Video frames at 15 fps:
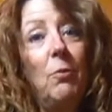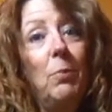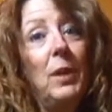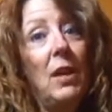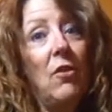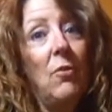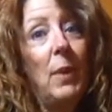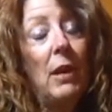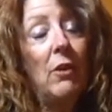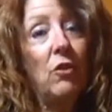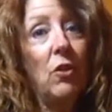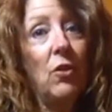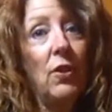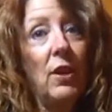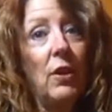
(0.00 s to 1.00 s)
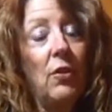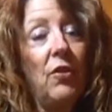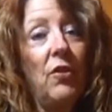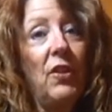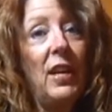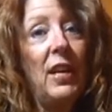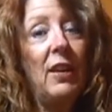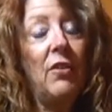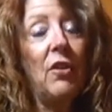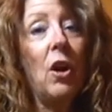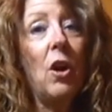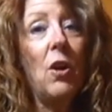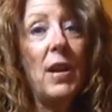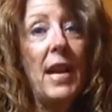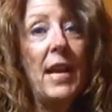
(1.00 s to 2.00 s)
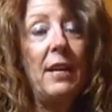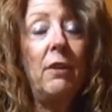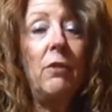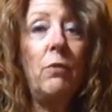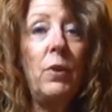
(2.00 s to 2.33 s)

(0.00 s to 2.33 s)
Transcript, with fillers: Please make sure that your seeds are native.